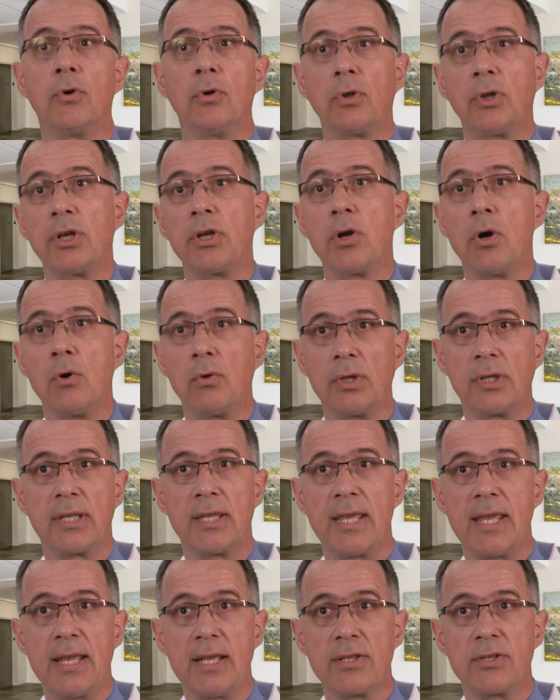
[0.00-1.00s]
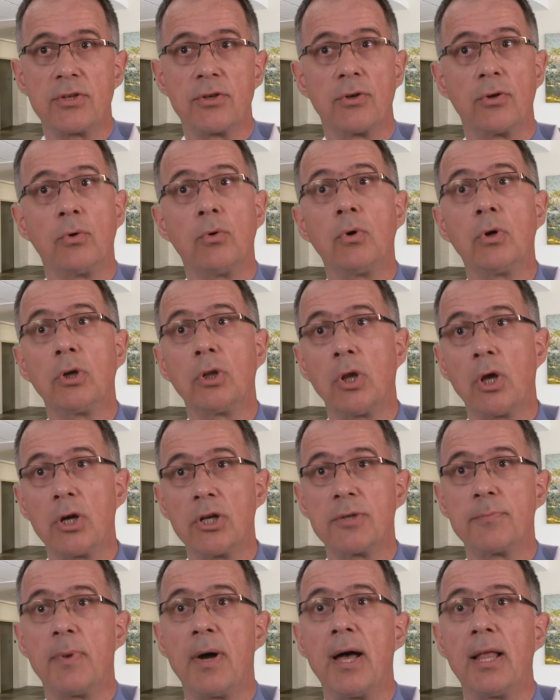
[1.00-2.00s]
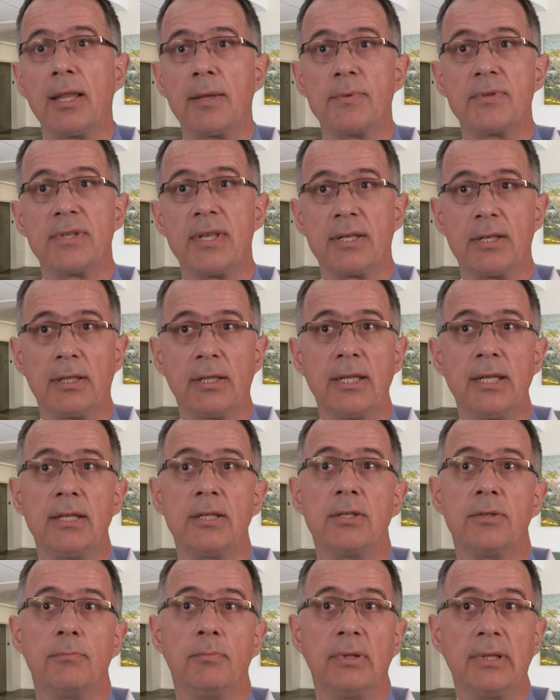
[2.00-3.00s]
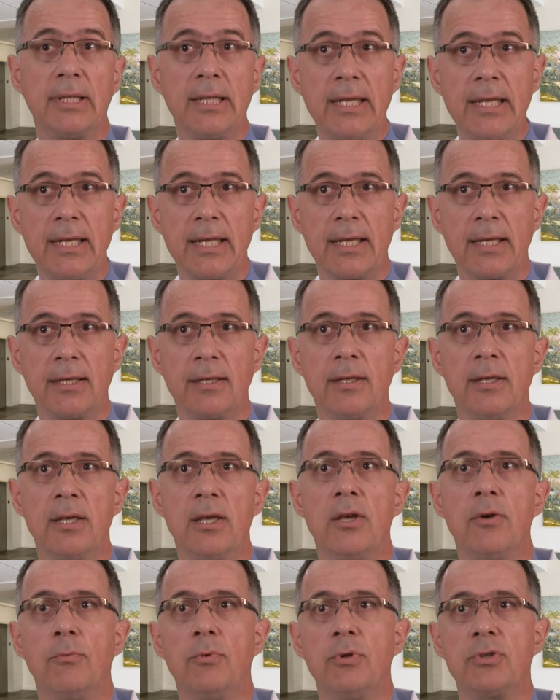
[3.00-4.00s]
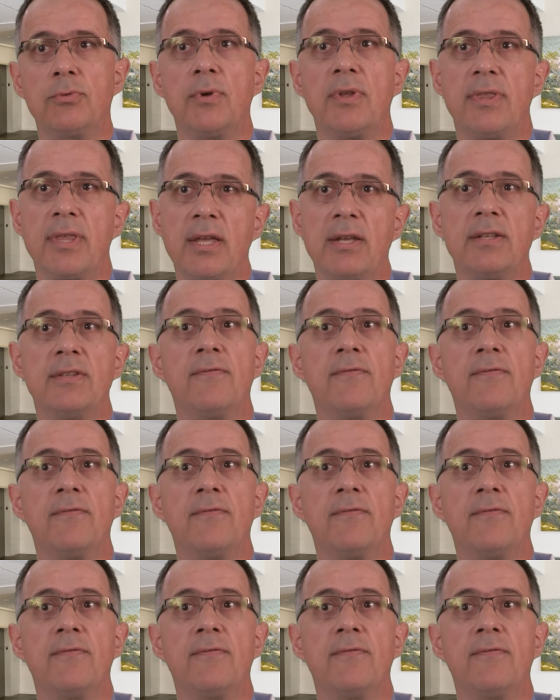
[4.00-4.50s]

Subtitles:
early colon cancer or large polyps that lead to bleeding, which we then